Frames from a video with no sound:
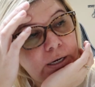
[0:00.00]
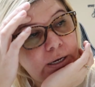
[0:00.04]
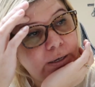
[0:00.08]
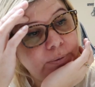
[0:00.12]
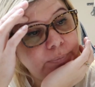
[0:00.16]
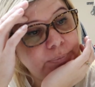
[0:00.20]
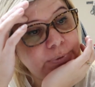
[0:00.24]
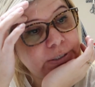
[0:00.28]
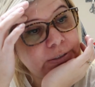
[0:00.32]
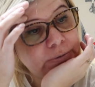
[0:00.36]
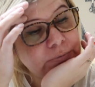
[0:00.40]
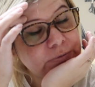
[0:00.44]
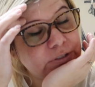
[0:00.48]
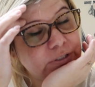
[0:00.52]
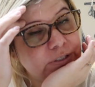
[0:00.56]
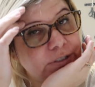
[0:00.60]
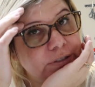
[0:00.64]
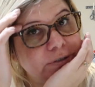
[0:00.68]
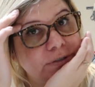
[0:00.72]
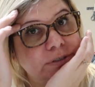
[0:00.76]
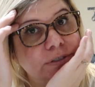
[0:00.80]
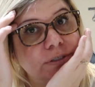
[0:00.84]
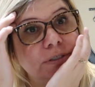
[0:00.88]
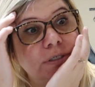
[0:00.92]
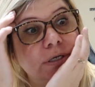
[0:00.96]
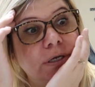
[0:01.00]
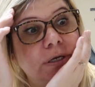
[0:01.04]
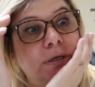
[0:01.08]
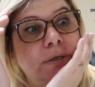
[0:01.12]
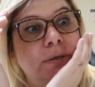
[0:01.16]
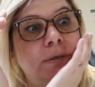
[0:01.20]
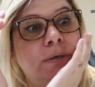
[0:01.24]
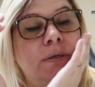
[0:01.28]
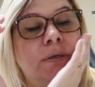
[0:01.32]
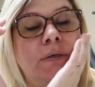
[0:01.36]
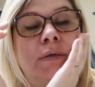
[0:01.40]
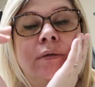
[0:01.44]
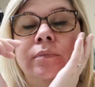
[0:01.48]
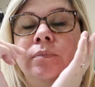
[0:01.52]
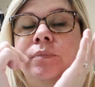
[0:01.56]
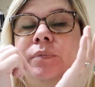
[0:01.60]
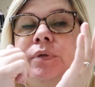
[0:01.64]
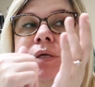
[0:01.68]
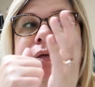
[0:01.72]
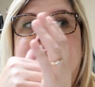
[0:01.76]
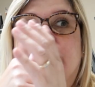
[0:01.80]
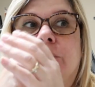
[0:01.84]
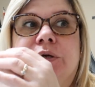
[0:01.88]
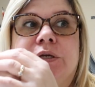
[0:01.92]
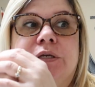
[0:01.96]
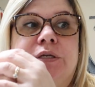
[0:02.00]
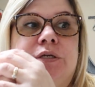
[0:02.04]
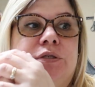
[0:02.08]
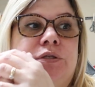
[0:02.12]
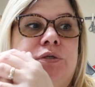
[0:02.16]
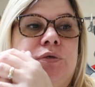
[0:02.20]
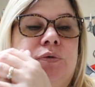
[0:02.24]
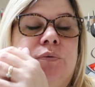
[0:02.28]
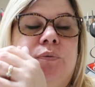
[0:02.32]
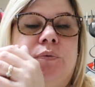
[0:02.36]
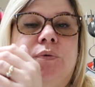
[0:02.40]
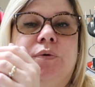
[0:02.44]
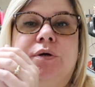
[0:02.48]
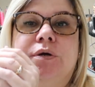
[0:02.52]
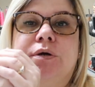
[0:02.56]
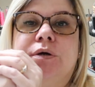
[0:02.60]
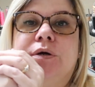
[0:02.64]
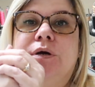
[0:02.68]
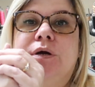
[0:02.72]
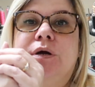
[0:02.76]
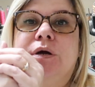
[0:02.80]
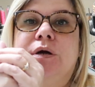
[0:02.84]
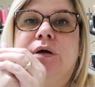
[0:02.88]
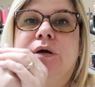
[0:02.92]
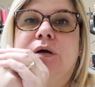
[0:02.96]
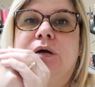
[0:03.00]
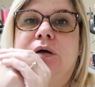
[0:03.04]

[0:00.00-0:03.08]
I'm downstairs getting ready to work.